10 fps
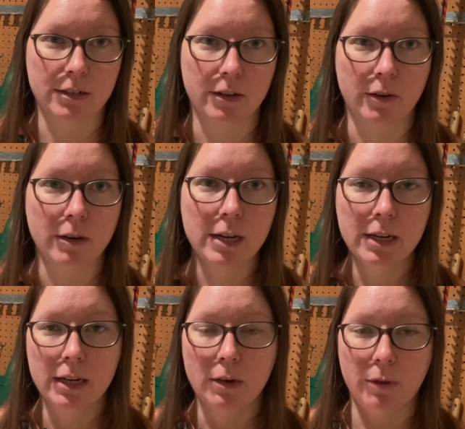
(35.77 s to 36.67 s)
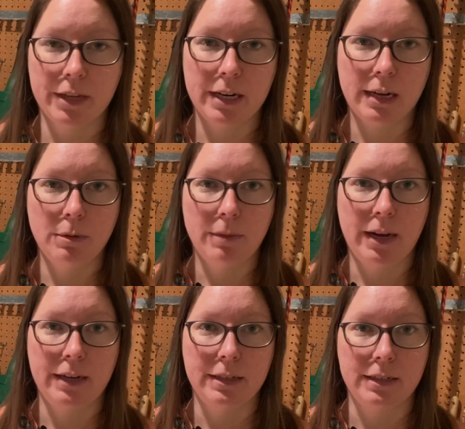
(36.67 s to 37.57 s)
So one thing to keep in
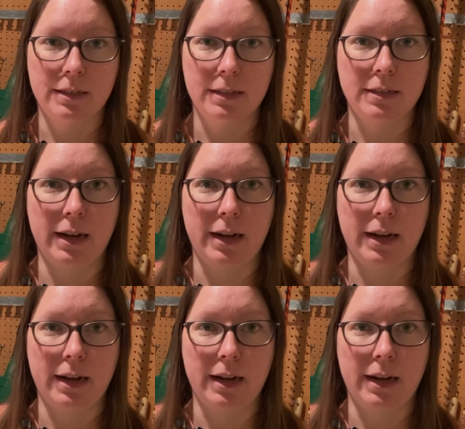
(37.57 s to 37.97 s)
mind is this is an